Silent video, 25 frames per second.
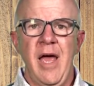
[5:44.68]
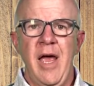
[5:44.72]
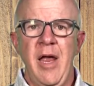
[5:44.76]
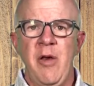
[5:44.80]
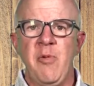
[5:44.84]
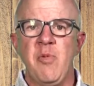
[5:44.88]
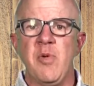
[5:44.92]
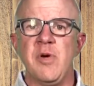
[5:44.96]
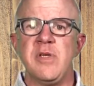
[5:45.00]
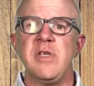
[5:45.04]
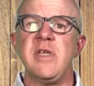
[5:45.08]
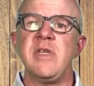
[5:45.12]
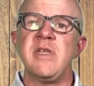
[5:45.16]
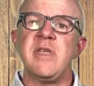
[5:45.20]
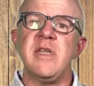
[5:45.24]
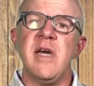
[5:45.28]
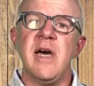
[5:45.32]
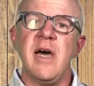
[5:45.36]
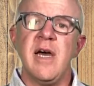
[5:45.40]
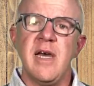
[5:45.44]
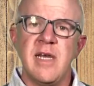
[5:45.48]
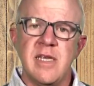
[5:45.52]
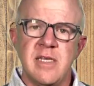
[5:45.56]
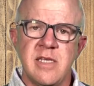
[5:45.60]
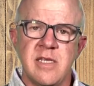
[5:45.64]
"It wasn't
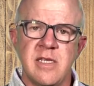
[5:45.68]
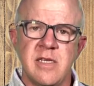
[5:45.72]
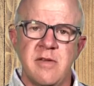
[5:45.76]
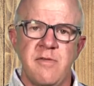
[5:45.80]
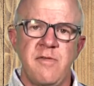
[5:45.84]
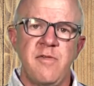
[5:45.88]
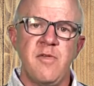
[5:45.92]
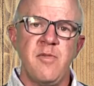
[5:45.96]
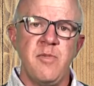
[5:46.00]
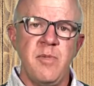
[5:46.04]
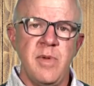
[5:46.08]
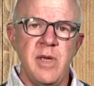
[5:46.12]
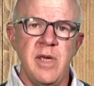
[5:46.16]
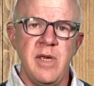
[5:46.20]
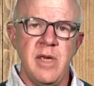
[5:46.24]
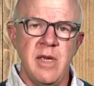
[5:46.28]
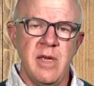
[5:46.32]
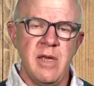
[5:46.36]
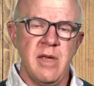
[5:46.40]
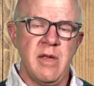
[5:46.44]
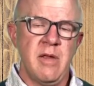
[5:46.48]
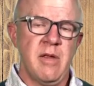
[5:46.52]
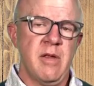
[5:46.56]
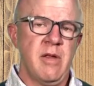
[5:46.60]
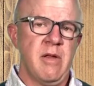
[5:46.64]
nice for
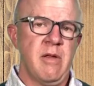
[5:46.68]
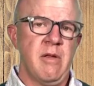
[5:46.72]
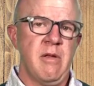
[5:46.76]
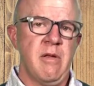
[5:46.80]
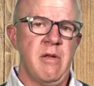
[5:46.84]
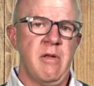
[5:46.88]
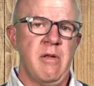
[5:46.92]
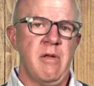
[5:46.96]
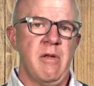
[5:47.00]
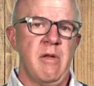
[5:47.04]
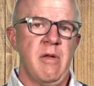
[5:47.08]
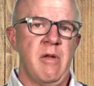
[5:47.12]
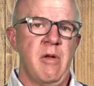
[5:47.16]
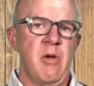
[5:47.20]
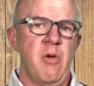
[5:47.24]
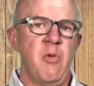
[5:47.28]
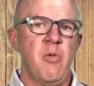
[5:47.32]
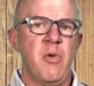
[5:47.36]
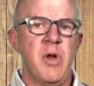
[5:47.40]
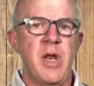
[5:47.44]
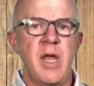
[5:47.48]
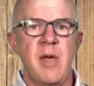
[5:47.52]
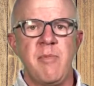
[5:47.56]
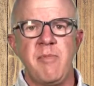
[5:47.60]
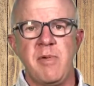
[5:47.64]
me
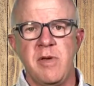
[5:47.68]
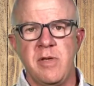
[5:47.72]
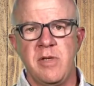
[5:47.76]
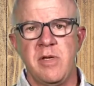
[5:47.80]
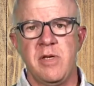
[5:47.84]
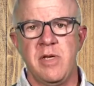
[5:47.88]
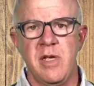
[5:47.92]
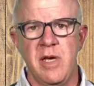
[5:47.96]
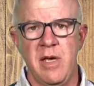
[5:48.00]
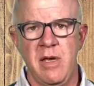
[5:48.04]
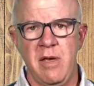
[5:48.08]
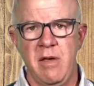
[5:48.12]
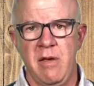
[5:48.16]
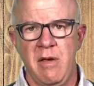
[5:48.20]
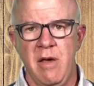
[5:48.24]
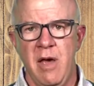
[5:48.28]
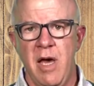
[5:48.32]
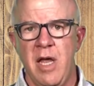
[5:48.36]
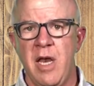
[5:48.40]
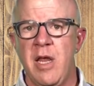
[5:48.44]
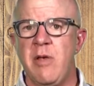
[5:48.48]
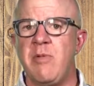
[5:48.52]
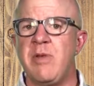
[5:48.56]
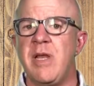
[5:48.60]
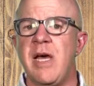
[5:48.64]
what happened today,
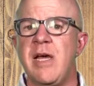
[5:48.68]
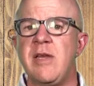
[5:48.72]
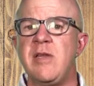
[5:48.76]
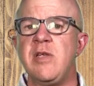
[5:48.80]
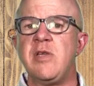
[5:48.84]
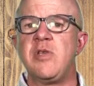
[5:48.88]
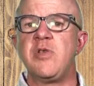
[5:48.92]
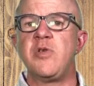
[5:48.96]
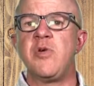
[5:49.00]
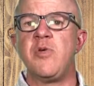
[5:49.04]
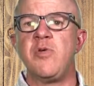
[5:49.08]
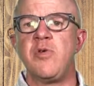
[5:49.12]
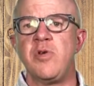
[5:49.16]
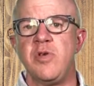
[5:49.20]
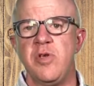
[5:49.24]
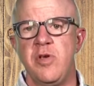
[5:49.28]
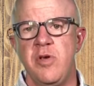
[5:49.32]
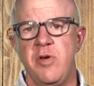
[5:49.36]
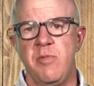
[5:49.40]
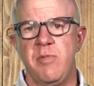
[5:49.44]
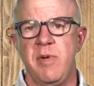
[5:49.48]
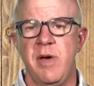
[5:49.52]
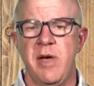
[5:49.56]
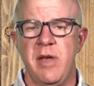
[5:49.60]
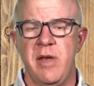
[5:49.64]
and I'd like to talk to
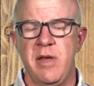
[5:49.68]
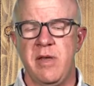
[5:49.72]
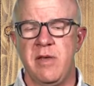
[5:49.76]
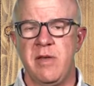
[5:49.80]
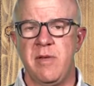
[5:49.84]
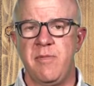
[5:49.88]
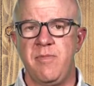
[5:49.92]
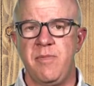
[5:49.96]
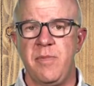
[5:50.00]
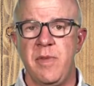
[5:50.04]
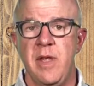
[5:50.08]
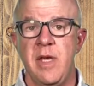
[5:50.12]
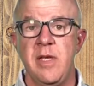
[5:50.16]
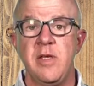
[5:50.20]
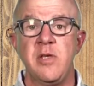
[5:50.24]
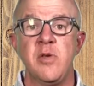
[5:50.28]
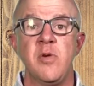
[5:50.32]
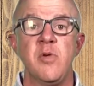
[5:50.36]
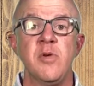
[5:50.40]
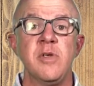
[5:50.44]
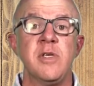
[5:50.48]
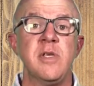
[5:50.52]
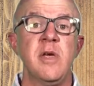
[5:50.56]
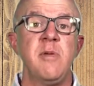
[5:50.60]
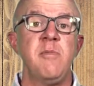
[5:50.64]
you about it." It's
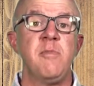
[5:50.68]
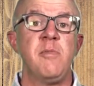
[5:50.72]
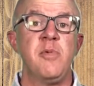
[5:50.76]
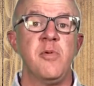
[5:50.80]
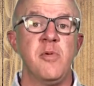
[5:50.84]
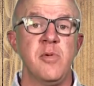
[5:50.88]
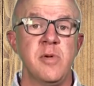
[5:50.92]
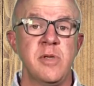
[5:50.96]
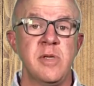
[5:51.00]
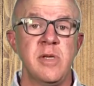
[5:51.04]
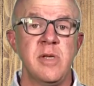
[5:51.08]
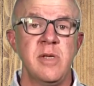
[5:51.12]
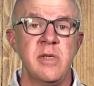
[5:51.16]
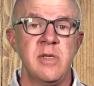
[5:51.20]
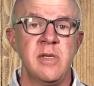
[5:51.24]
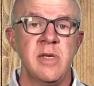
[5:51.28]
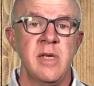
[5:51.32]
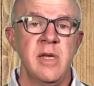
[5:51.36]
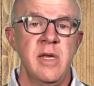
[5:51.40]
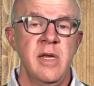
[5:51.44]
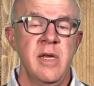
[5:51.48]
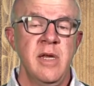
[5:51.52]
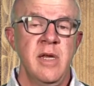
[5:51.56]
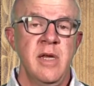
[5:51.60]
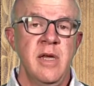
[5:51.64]
also important
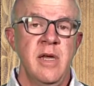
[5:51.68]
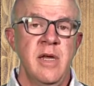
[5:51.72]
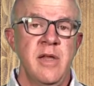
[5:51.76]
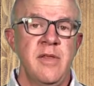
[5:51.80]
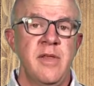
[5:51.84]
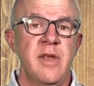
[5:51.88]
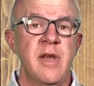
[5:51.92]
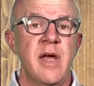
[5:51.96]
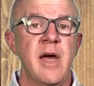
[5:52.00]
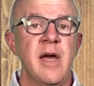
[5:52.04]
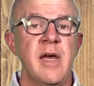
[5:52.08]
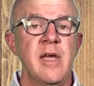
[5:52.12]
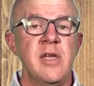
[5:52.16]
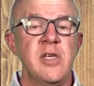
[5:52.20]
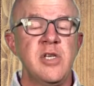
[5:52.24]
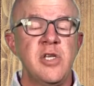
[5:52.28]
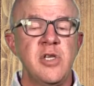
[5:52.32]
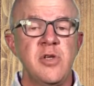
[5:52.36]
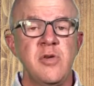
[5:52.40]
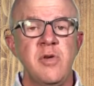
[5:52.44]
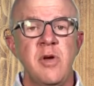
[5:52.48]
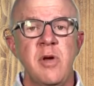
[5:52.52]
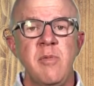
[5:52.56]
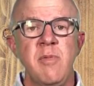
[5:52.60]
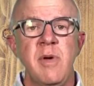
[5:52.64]
that I
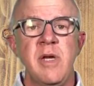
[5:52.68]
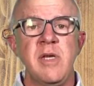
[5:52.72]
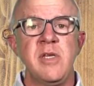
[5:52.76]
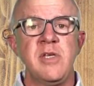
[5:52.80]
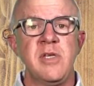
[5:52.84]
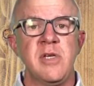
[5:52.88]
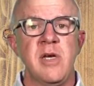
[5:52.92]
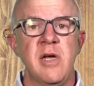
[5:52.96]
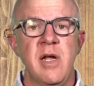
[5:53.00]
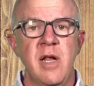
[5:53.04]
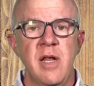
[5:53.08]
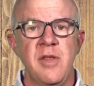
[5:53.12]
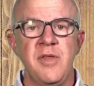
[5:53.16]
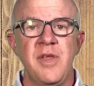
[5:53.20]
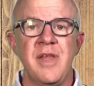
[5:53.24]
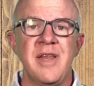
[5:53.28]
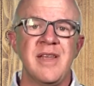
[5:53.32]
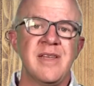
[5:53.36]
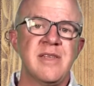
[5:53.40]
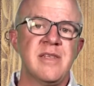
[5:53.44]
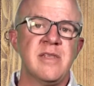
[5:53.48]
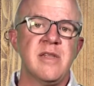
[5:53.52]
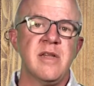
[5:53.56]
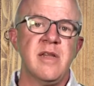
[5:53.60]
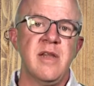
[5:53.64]
assure my child that I
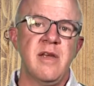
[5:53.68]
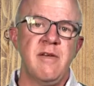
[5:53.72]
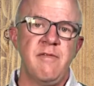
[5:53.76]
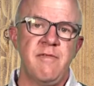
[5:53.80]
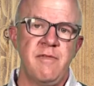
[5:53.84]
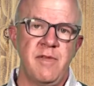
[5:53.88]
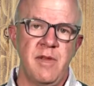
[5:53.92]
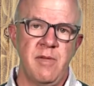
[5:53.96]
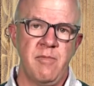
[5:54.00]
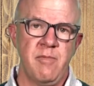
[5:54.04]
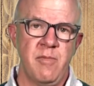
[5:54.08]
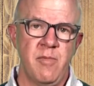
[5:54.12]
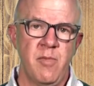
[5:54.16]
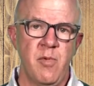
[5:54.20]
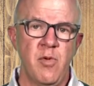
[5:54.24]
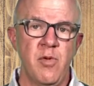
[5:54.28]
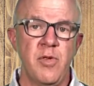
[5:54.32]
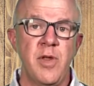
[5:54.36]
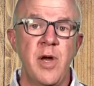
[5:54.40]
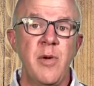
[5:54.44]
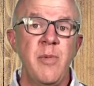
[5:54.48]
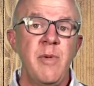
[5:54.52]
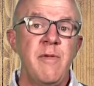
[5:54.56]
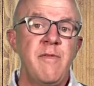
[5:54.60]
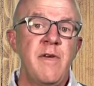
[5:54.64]
still love them.
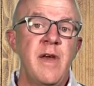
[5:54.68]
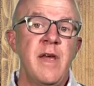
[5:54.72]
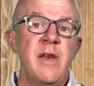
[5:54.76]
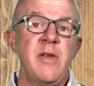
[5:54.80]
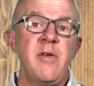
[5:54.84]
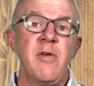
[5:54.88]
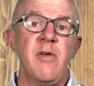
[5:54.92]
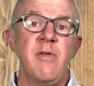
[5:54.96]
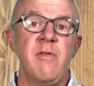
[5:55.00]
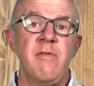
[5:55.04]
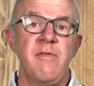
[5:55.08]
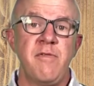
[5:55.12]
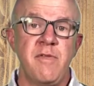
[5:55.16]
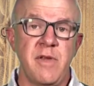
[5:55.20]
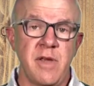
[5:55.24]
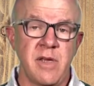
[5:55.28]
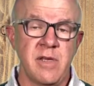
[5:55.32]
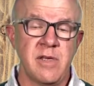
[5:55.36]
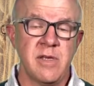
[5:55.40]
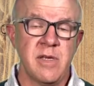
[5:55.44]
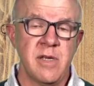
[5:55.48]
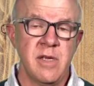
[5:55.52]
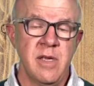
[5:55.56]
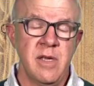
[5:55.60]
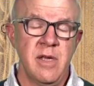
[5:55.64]
Although we've had
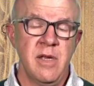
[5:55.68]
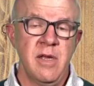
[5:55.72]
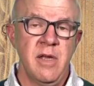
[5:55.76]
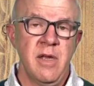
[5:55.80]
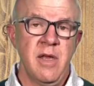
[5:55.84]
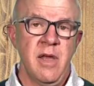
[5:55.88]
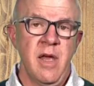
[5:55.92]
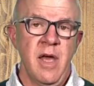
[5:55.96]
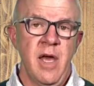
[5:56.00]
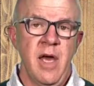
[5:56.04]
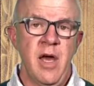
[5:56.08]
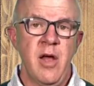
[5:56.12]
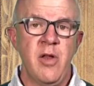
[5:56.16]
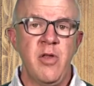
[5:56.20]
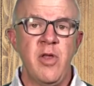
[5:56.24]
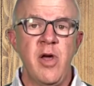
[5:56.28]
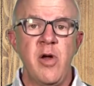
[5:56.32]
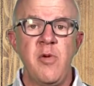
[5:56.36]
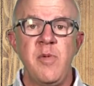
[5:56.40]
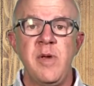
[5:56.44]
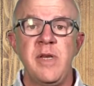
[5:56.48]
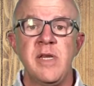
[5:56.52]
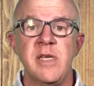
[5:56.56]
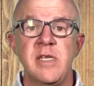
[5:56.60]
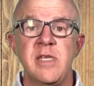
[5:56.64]
conflict,
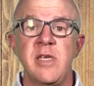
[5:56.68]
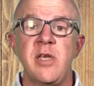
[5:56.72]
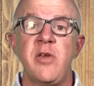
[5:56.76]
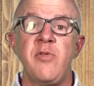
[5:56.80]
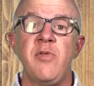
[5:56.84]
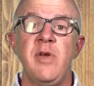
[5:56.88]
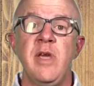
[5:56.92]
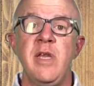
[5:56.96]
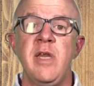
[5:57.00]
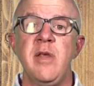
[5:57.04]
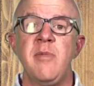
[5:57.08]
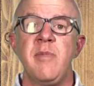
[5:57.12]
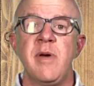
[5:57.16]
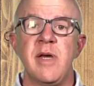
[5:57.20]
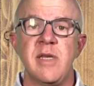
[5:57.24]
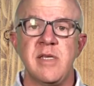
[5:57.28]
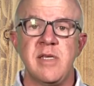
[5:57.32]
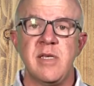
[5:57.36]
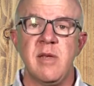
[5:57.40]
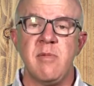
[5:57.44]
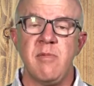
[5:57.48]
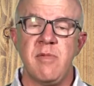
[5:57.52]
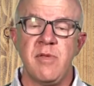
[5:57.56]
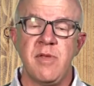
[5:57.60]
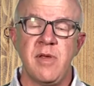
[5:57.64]
although we disagreed about
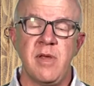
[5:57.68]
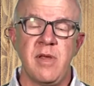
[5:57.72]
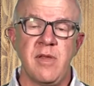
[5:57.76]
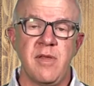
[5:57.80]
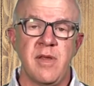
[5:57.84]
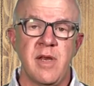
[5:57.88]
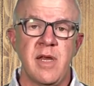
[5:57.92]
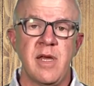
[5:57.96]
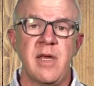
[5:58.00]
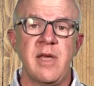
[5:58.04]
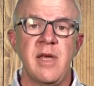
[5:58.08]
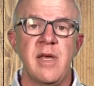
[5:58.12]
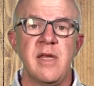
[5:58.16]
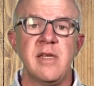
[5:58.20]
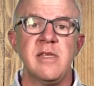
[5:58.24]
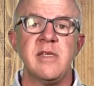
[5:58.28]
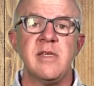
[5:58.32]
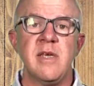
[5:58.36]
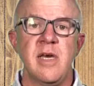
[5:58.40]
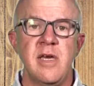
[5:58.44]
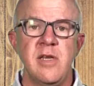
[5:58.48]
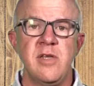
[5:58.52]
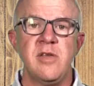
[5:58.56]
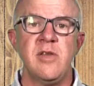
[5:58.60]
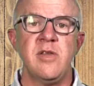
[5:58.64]
something, that I can
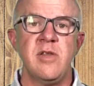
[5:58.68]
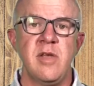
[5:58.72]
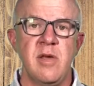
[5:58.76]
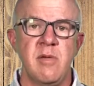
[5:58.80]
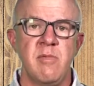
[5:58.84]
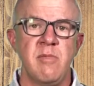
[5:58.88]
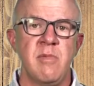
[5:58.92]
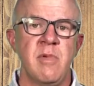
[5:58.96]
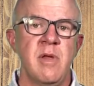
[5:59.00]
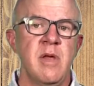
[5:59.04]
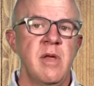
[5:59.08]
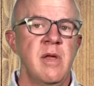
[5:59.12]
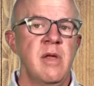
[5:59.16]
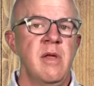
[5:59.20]
say to them,